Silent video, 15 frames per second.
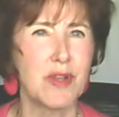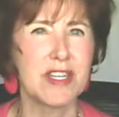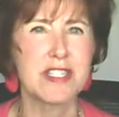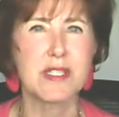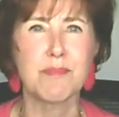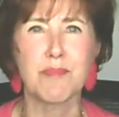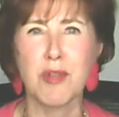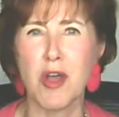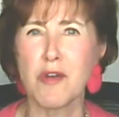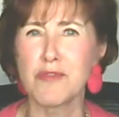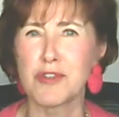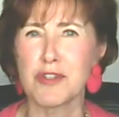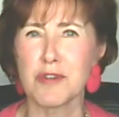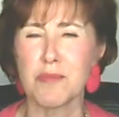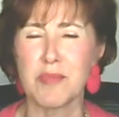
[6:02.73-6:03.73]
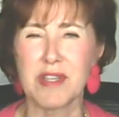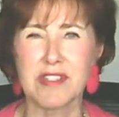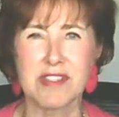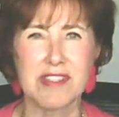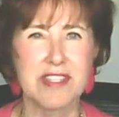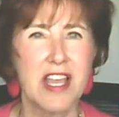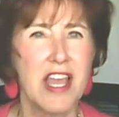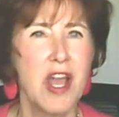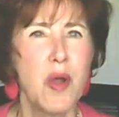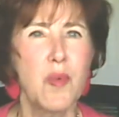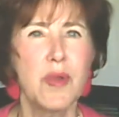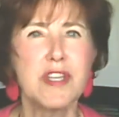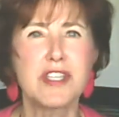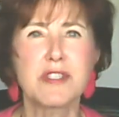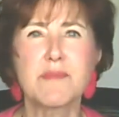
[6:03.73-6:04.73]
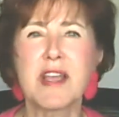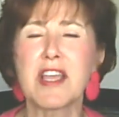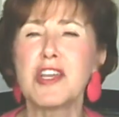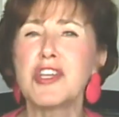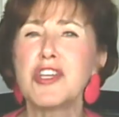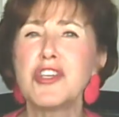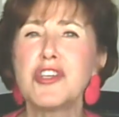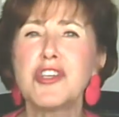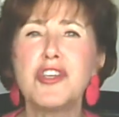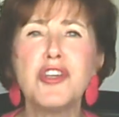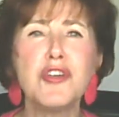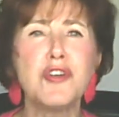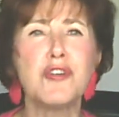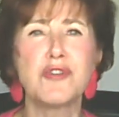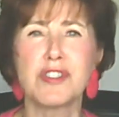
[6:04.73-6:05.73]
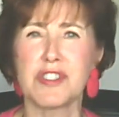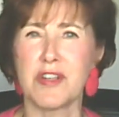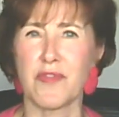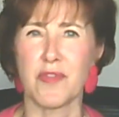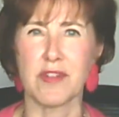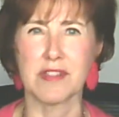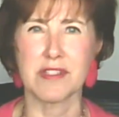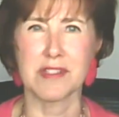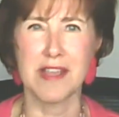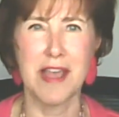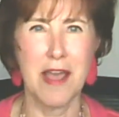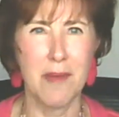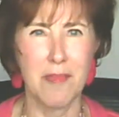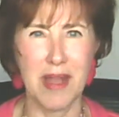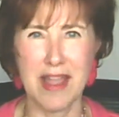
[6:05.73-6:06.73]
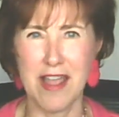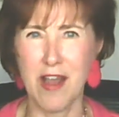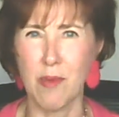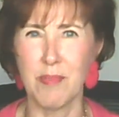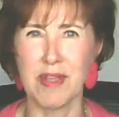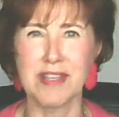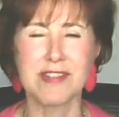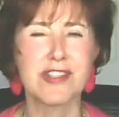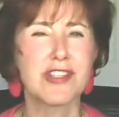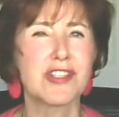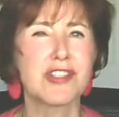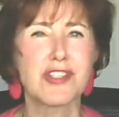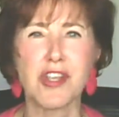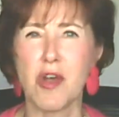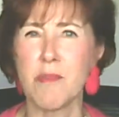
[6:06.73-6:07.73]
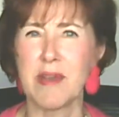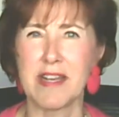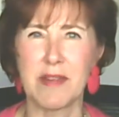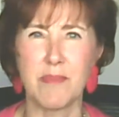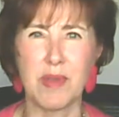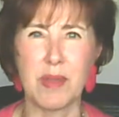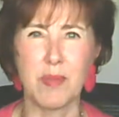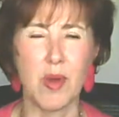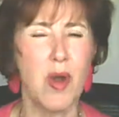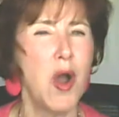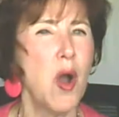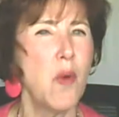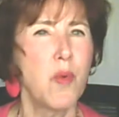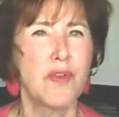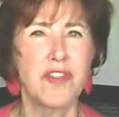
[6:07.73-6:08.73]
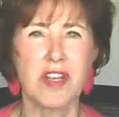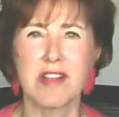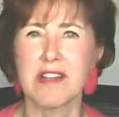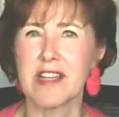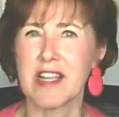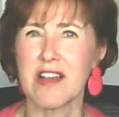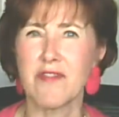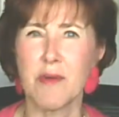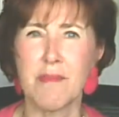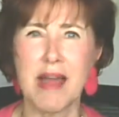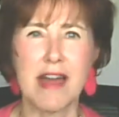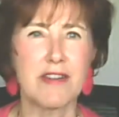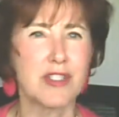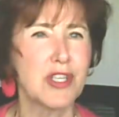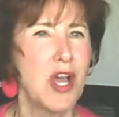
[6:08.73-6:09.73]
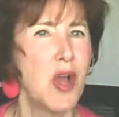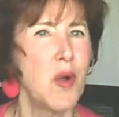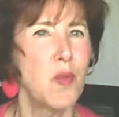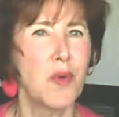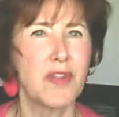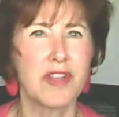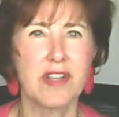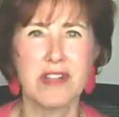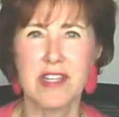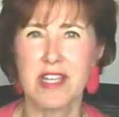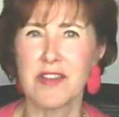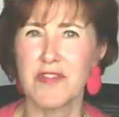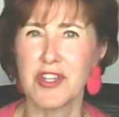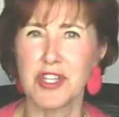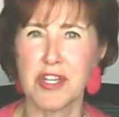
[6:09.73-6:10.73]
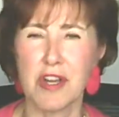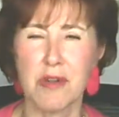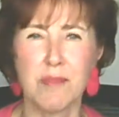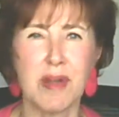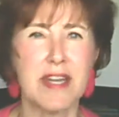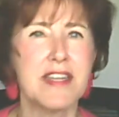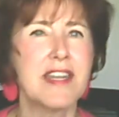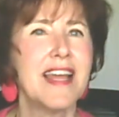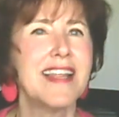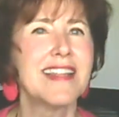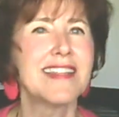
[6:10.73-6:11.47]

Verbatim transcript: We explode your business. We just make a huge difference by helping so many people with the click of a mouse, with the click of a share button.